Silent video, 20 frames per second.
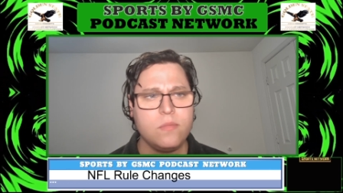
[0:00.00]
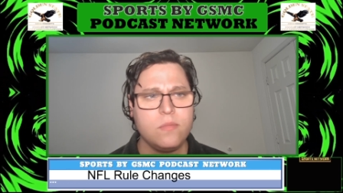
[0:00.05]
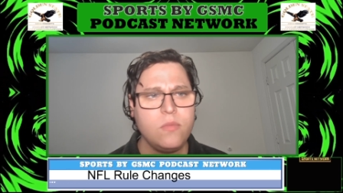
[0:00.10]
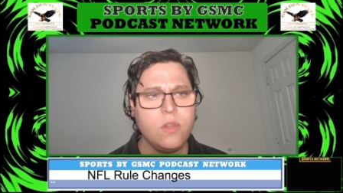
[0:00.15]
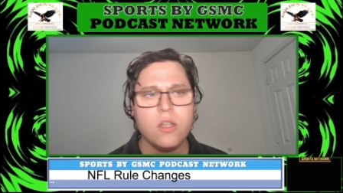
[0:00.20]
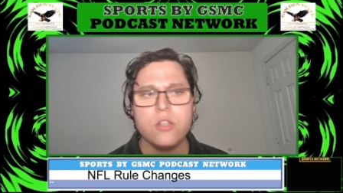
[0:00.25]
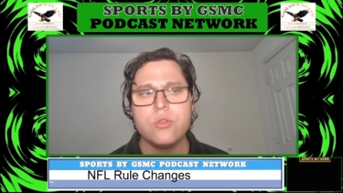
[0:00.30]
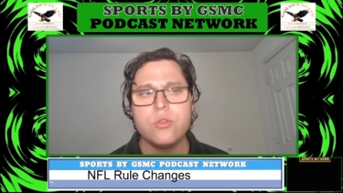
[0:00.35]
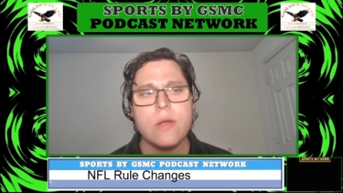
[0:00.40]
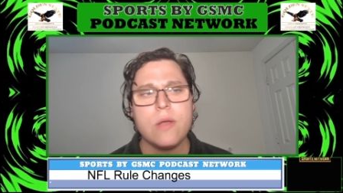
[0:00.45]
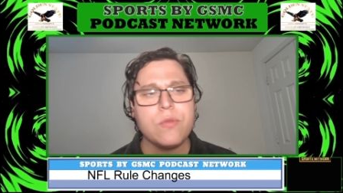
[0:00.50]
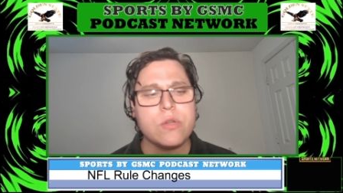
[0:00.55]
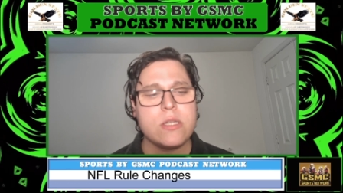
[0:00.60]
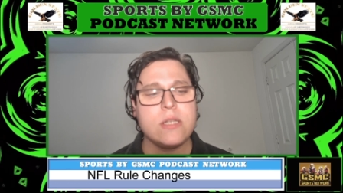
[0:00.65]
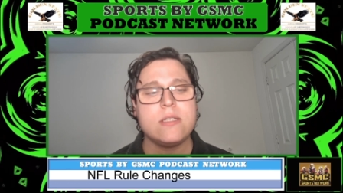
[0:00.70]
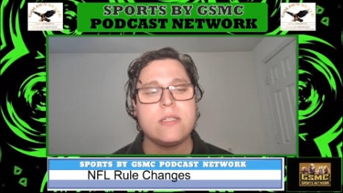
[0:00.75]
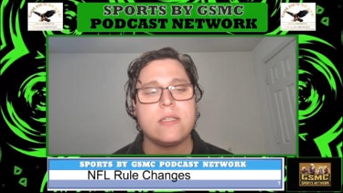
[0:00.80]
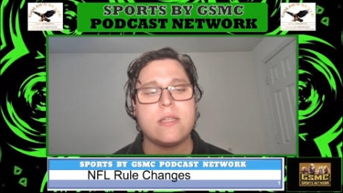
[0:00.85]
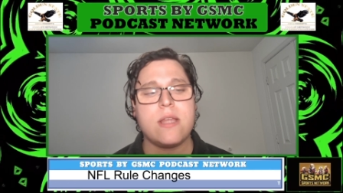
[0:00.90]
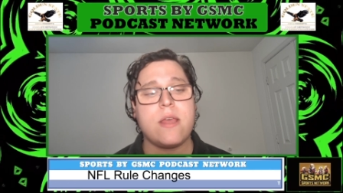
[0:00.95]
so ever
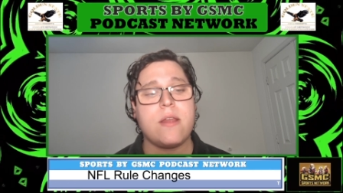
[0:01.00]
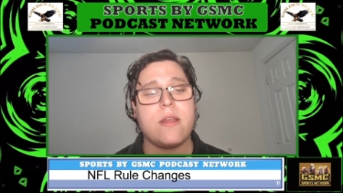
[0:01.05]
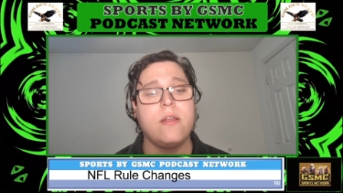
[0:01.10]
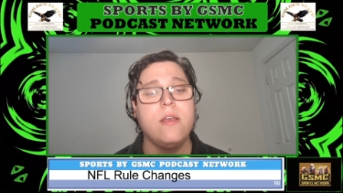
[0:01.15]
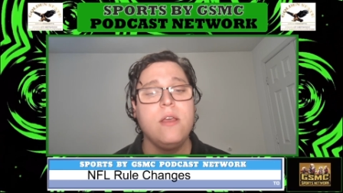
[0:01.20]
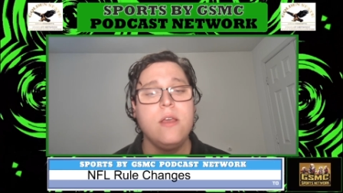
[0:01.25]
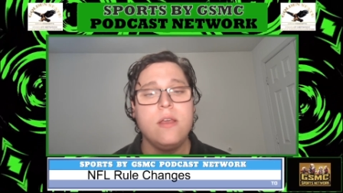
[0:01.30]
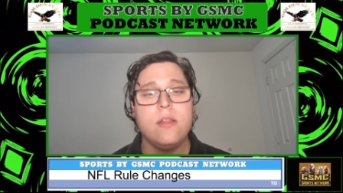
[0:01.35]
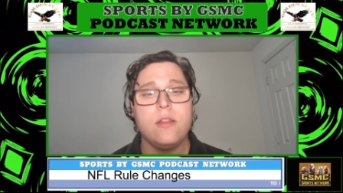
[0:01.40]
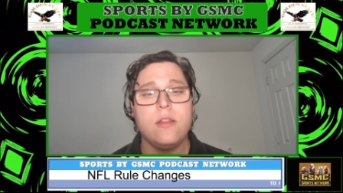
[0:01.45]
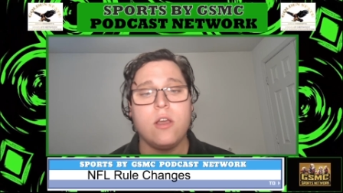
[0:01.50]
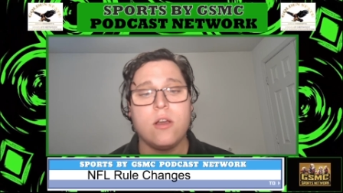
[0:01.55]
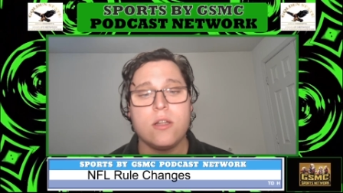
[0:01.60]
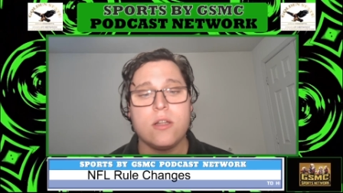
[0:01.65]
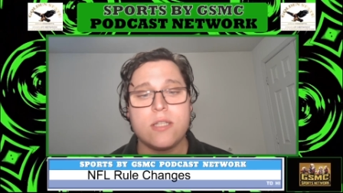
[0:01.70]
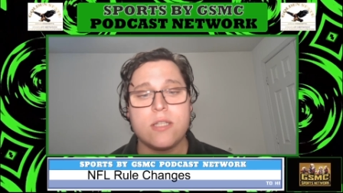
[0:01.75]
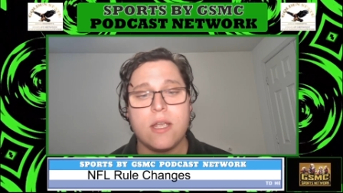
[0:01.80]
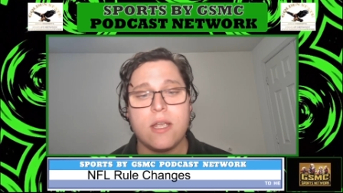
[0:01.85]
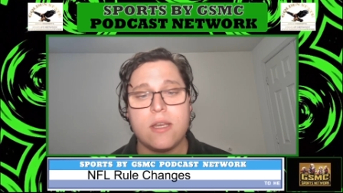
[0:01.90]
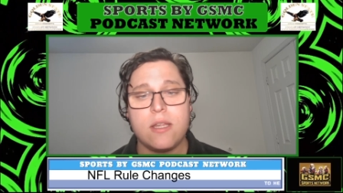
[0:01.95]
since then, the
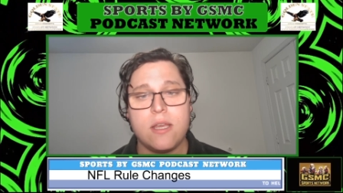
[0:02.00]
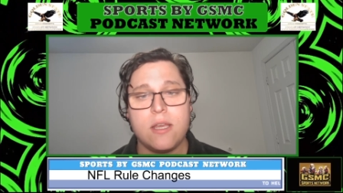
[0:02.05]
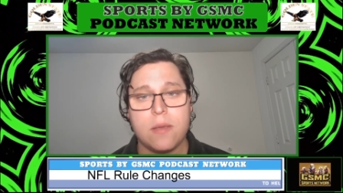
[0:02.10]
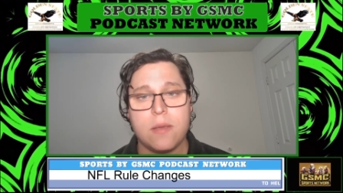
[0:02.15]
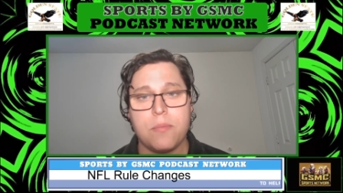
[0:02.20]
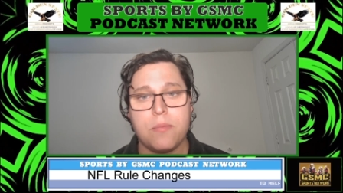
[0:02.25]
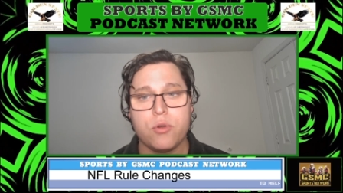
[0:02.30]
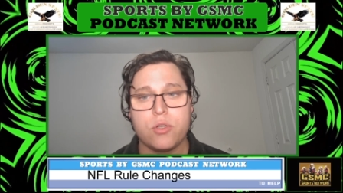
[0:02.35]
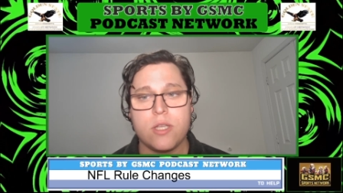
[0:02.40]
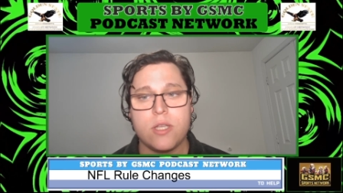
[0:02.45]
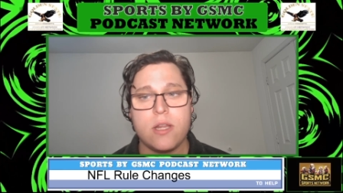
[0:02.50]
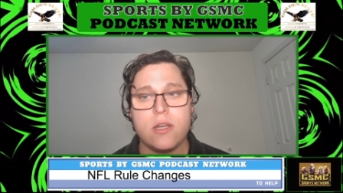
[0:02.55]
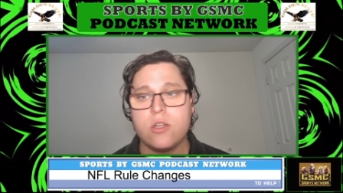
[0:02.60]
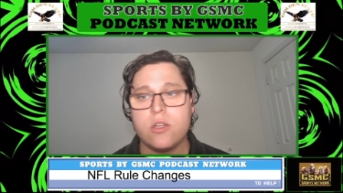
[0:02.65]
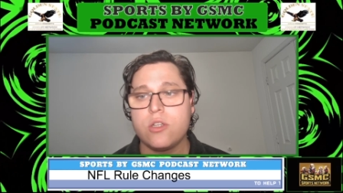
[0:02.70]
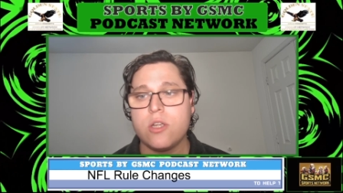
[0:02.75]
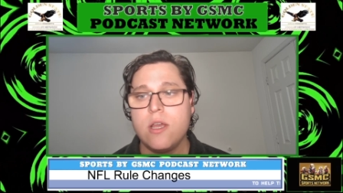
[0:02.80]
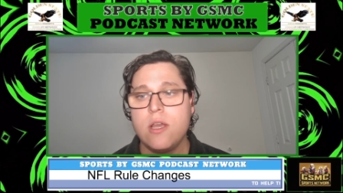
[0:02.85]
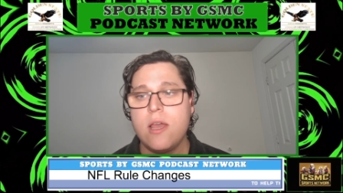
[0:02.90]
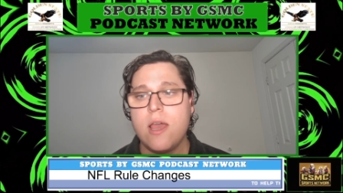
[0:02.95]
onside kick
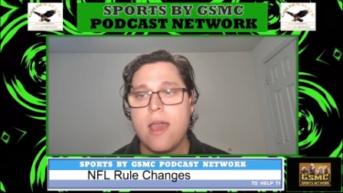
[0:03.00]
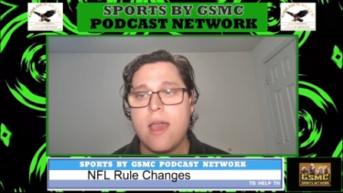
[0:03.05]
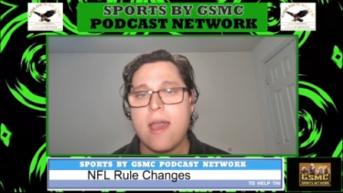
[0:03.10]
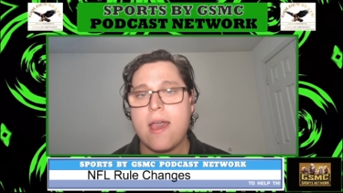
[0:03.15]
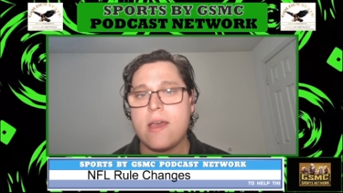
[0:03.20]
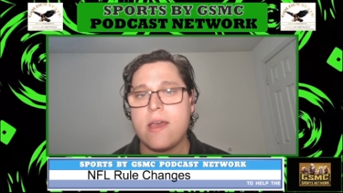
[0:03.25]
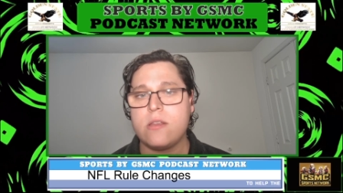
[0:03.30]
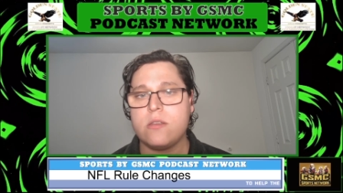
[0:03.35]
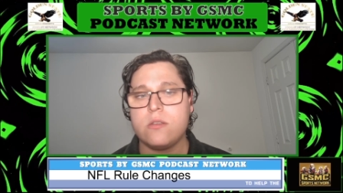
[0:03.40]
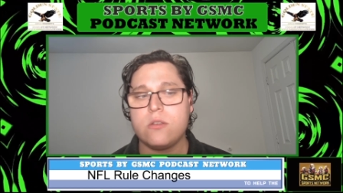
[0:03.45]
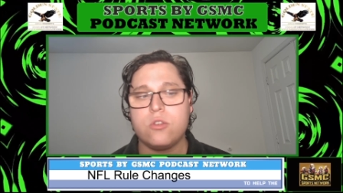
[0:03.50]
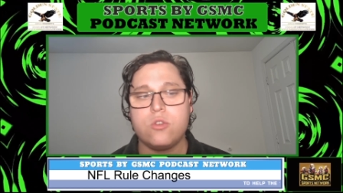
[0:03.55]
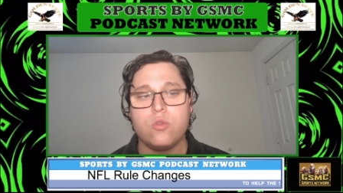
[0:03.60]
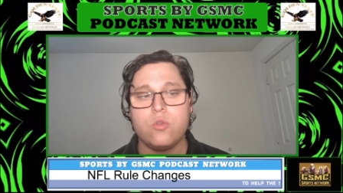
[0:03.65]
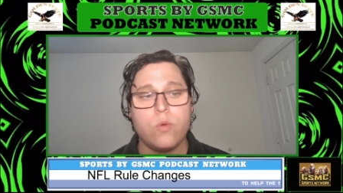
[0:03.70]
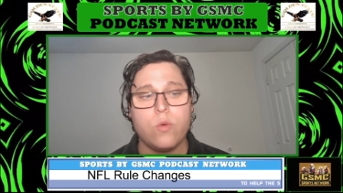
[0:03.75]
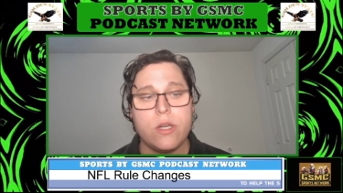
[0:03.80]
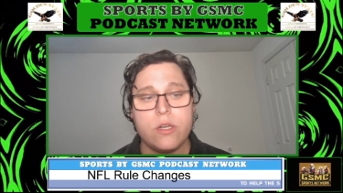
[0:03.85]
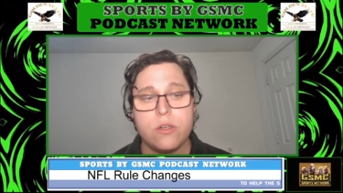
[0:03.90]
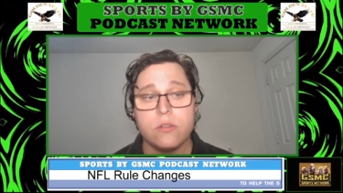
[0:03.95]
percentage has
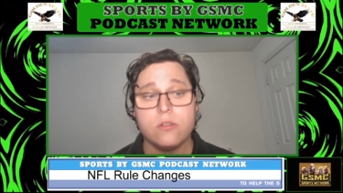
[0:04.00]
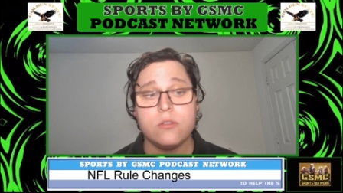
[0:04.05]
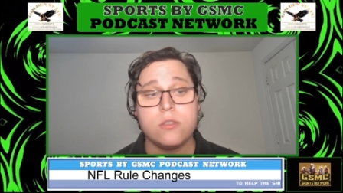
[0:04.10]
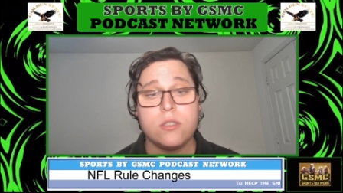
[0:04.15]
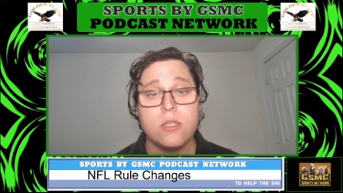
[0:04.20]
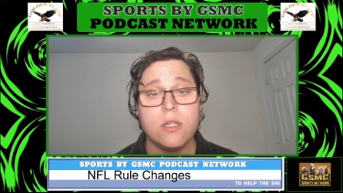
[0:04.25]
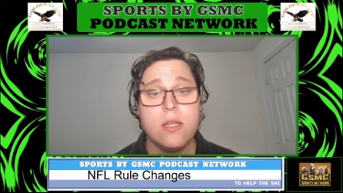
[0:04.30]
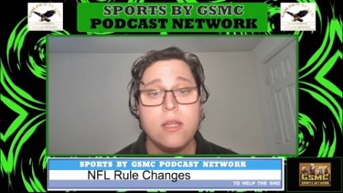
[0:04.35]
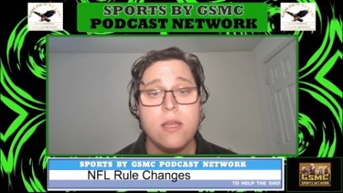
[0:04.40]
dwindled.